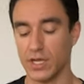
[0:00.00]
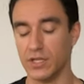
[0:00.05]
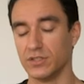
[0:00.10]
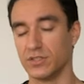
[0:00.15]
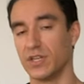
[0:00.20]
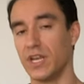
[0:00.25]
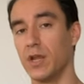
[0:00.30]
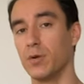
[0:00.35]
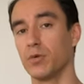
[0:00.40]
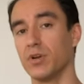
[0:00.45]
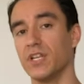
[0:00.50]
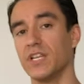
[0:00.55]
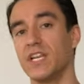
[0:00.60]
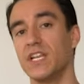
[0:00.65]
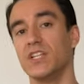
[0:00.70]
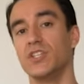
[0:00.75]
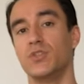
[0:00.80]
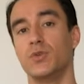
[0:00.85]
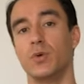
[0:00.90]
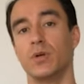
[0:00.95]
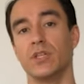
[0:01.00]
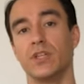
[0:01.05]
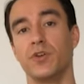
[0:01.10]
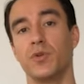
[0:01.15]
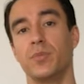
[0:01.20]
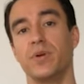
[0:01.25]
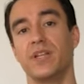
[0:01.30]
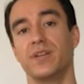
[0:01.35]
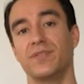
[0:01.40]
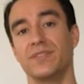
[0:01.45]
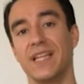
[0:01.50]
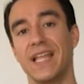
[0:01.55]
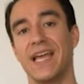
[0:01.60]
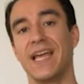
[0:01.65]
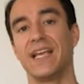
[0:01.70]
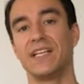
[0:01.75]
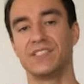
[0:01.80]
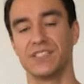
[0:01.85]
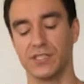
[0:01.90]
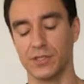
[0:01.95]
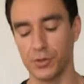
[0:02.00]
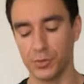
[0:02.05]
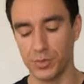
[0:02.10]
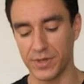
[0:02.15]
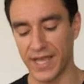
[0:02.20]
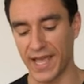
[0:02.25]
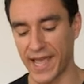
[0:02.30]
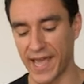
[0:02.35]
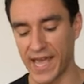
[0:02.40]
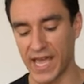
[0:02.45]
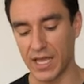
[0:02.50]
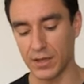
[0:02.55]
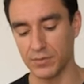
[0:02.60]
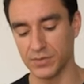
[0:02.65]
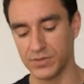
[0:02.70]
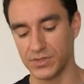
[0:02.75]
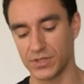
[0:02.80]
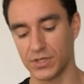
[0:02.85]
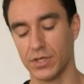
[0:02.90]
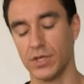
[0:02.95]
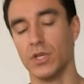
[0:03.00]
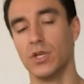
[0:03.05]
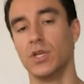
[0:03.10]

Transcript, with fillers: Today, we're gonna get into a little bit of legs and a little bit of abs.